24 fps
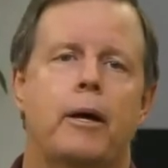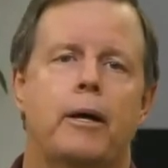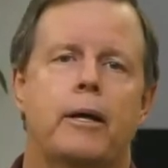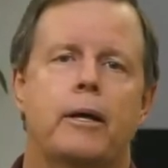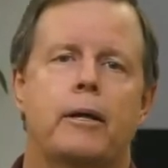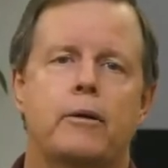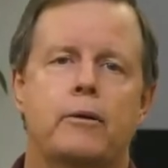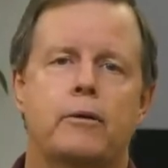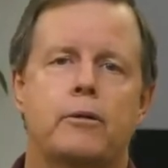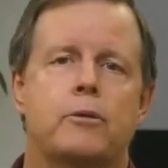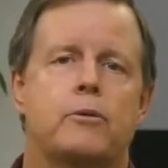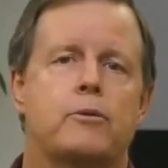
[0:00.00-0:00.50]

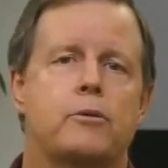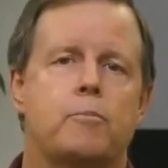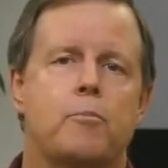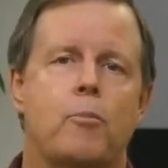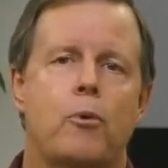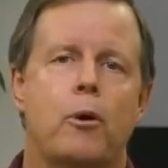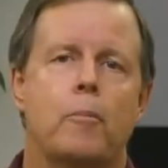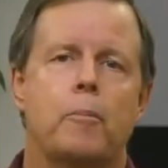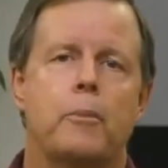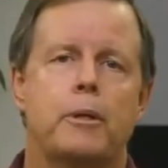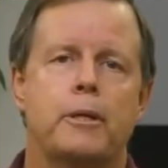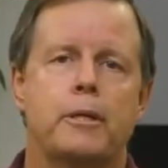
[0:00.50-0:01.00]
introduce
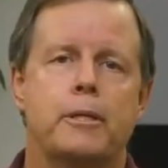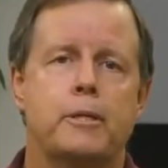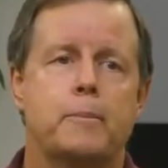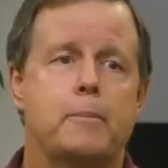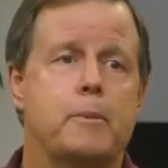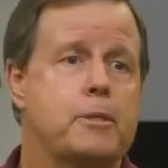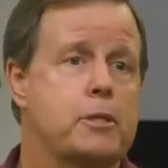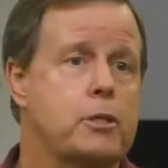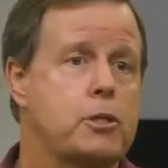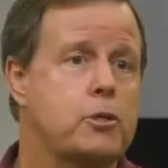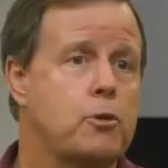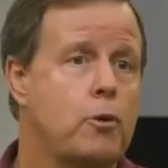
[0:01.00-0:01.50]
Mormonism
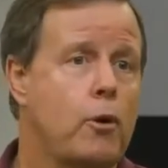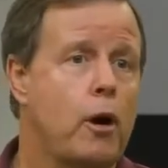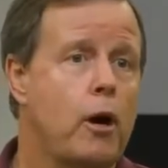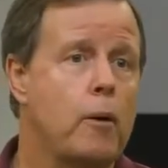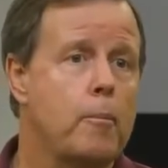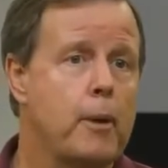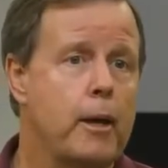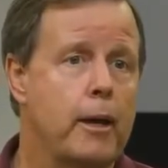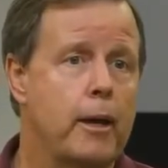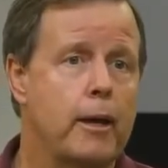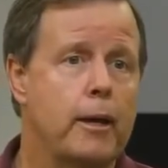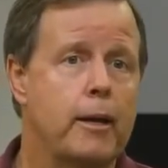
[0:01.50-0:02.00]
as a straw
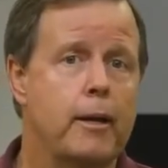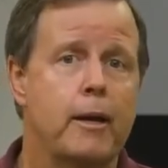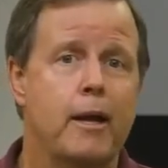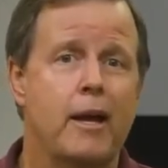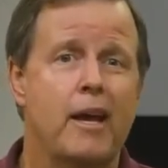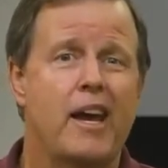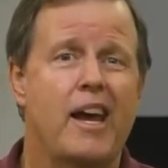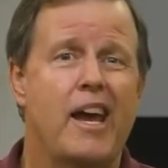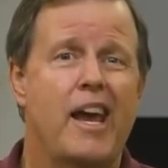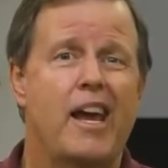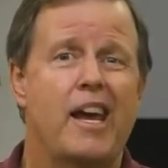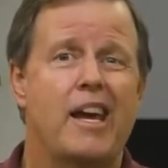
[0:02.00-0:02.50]
man
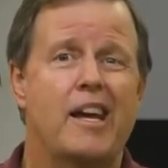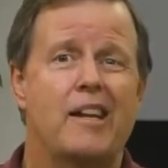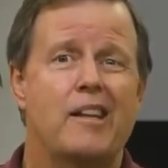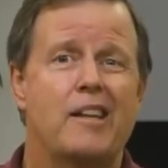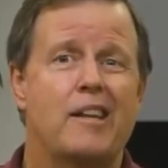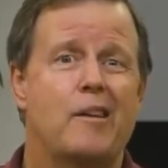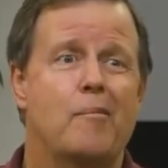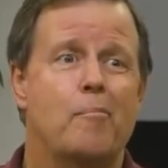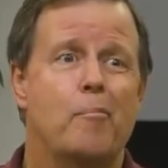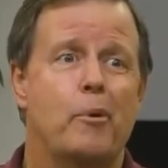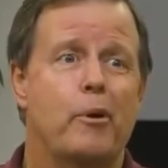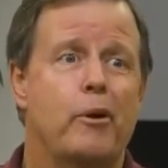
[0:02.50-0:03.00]
and
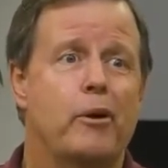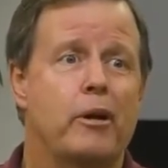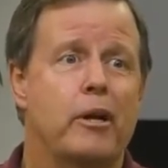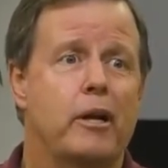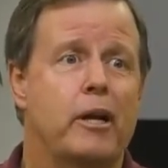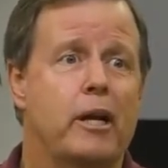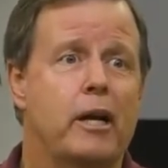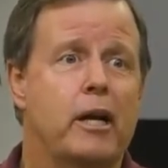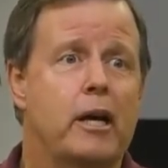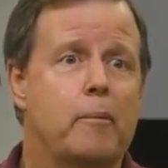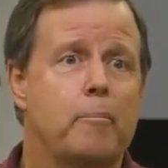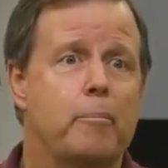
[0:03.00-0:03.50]
then burn it
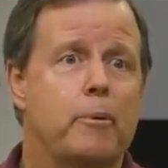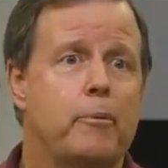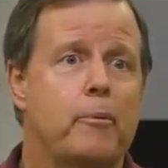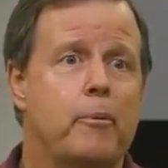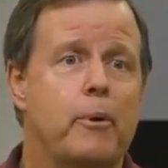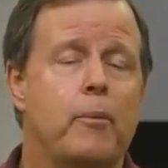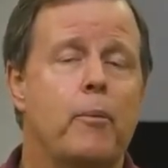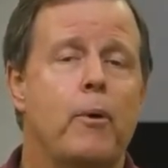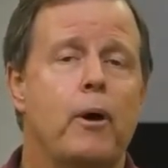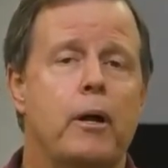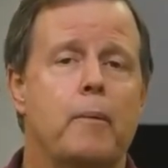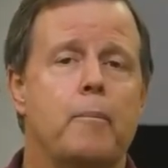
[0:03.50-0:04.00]
up.
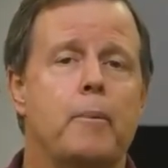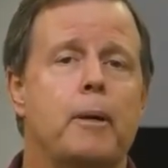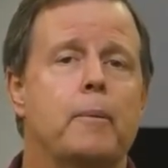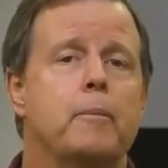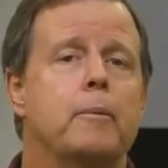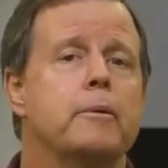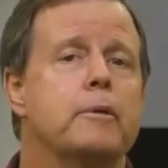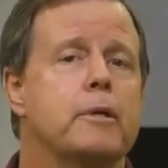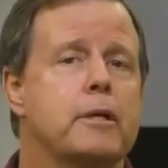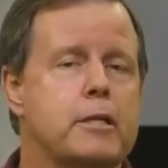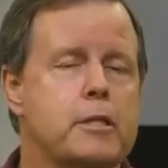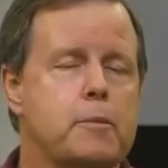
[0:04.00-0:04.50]
We want to be
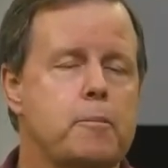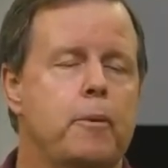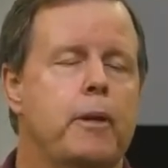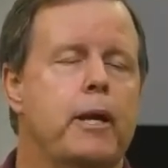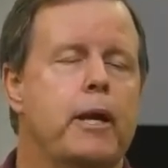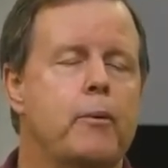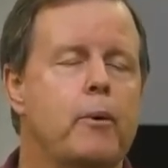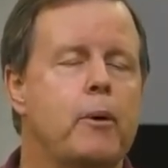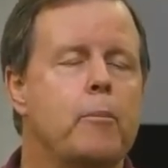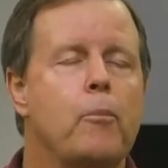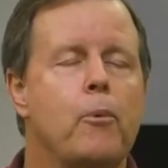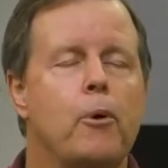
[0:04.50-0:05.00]
able to explain
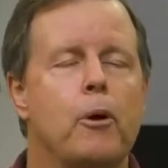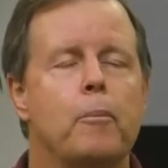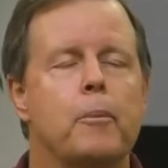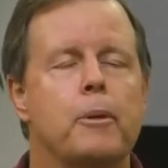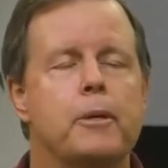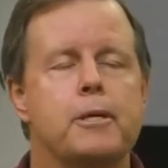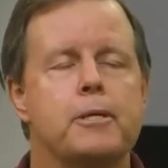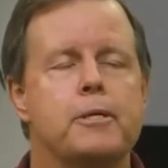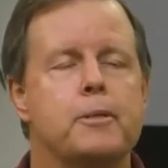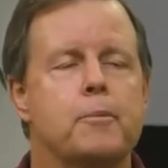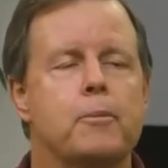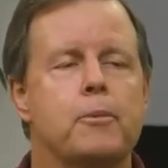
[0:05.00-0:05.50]
what
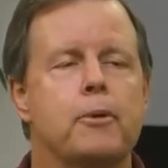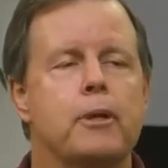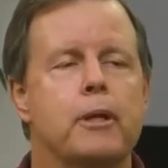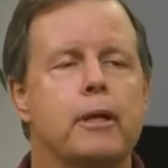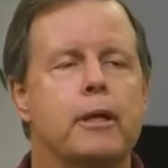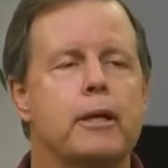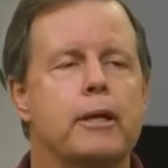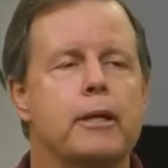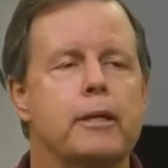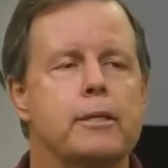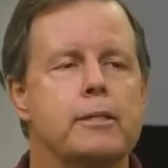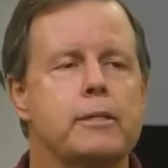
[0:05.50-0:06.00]
Mormonism
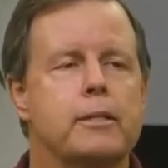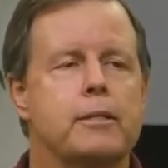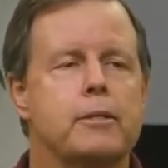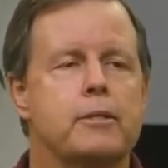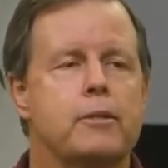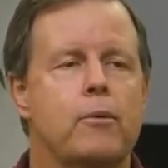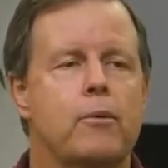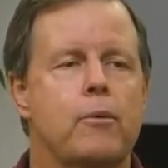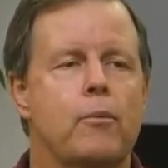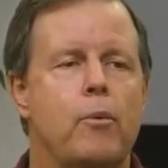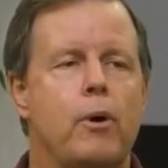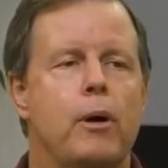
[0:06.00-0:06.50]
really is. And
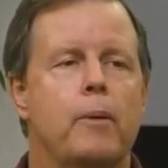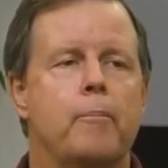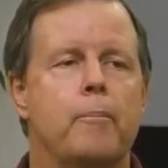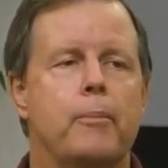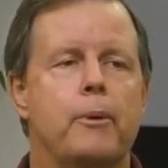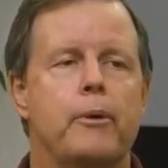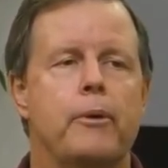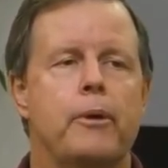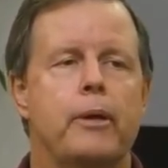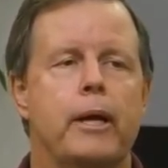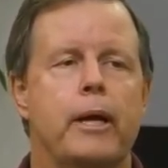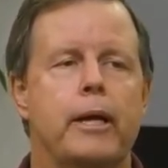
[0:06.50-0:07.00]
so what
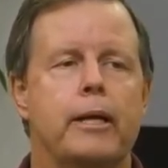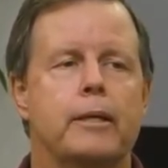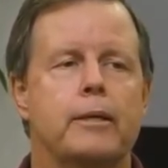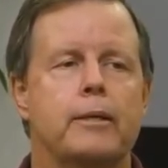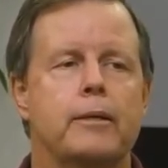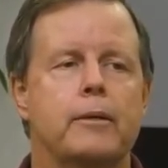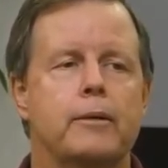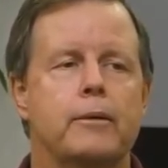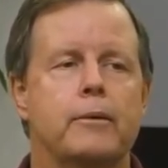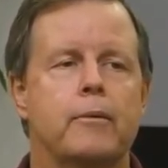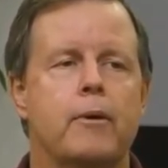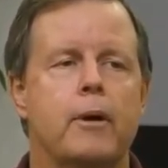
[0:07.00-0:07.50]
Bill and I
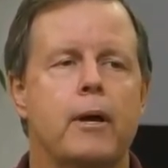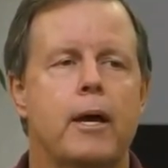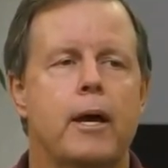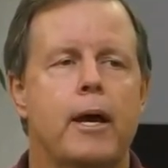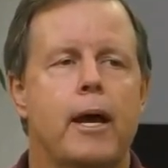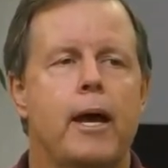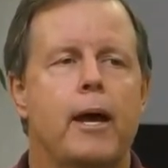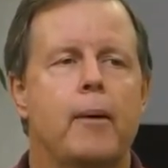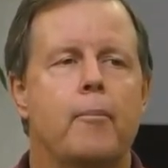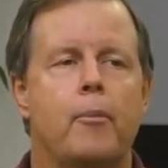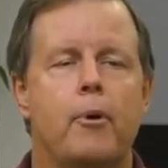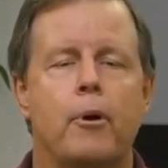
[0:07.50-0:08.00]
do
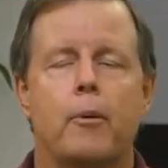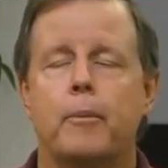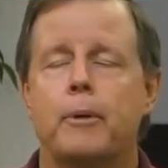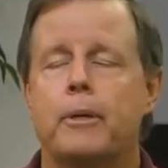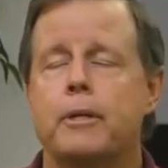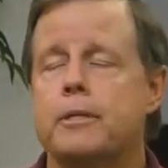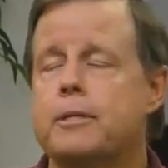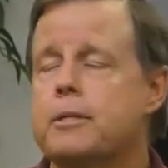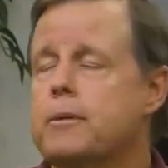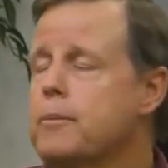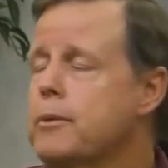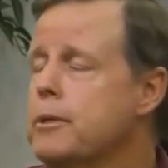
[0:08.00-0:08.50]
at
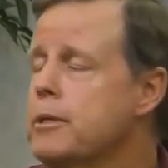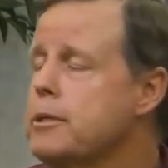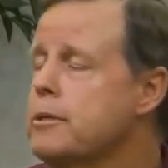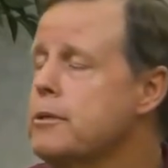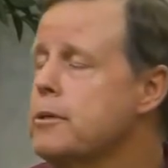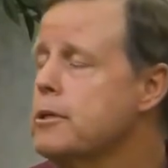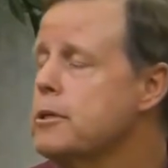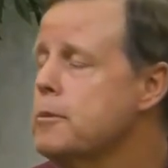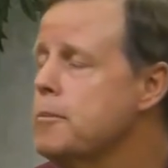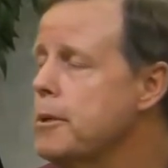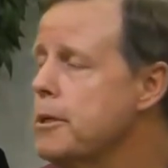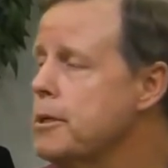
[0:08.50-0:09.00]
Mormonism
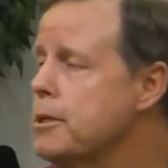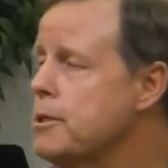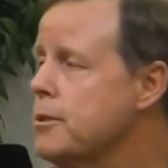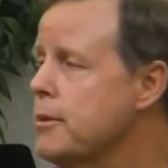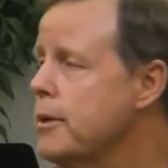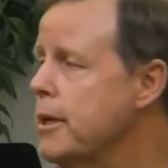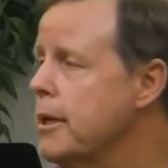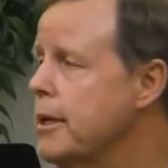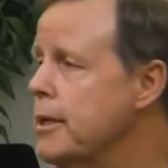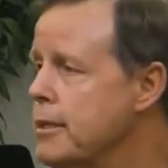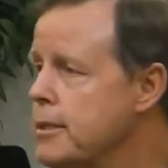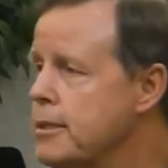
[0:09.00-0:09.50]
Research
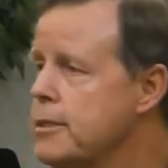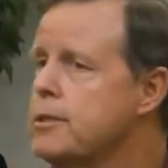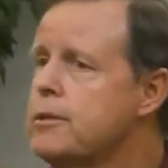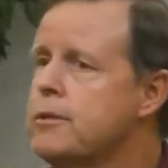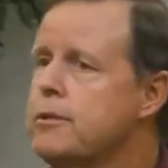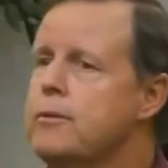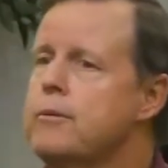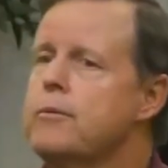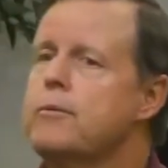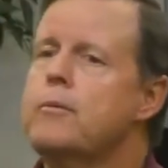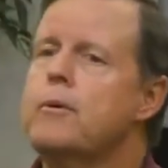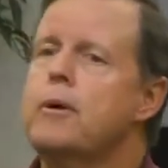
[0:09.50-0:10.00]
Ministry is
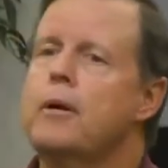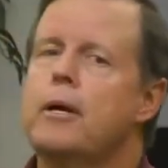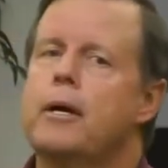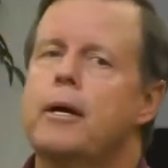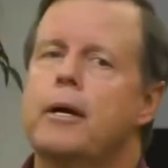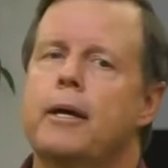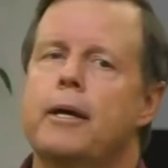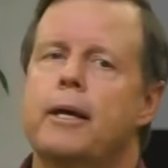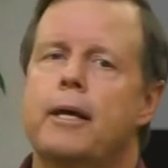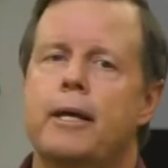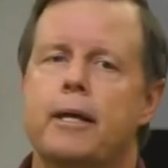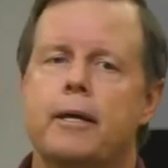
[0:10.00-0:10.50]
to
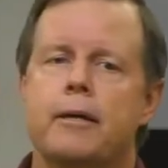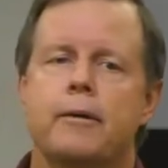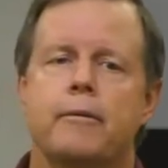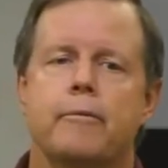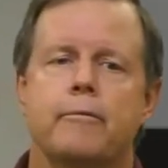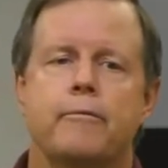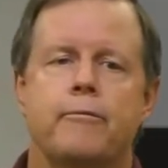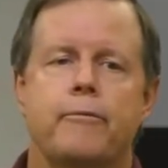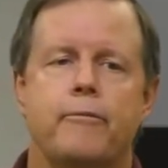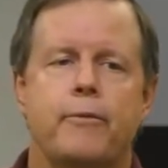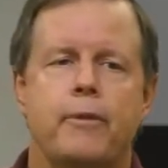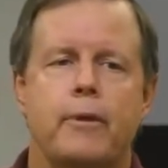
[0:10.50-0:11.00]
give
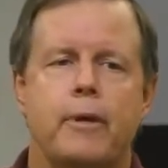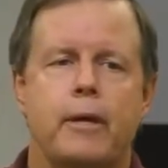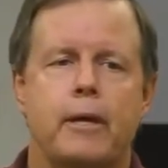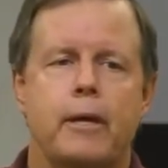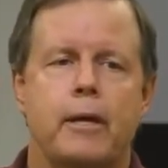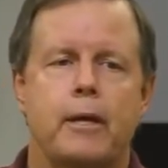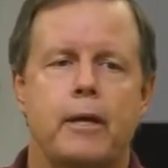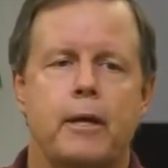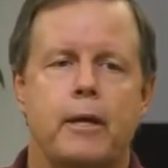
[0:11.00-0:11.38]
the